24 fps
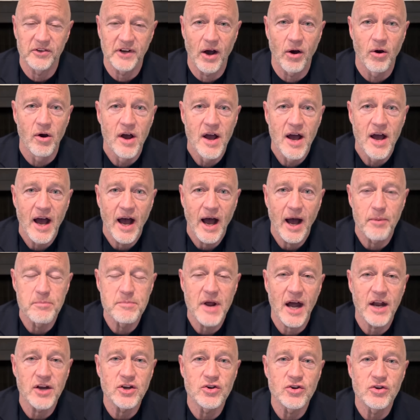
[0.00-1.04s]
Now, I'm
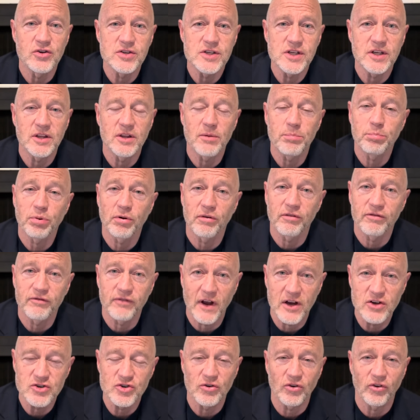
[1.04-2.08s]
not using the
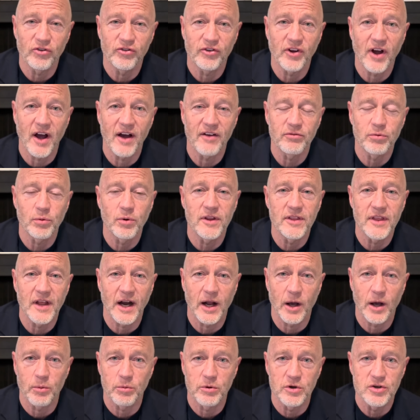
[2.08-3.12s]
professional software
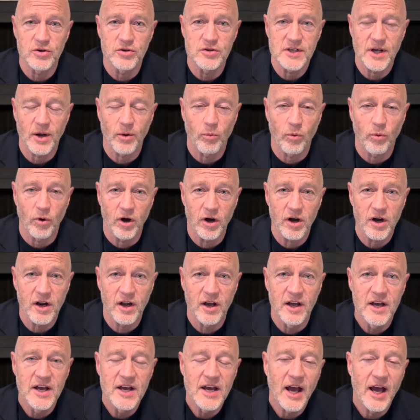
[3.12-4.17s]
that I would use at work.